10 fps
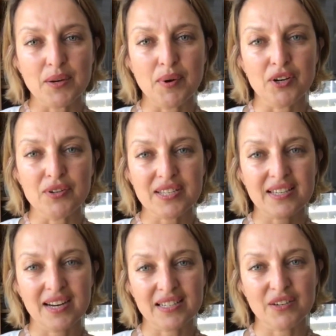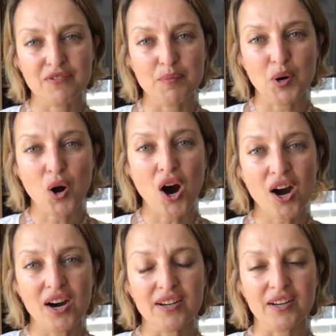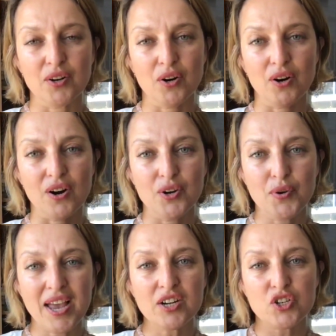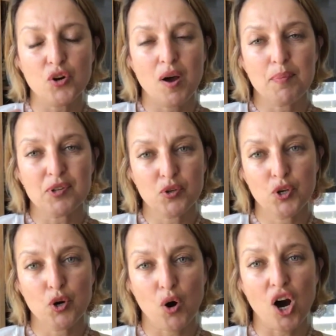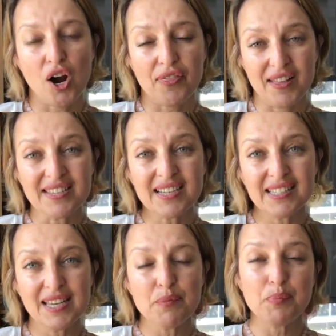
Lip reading: when you're disconnected from your heart, you can't show up as who you are authentically.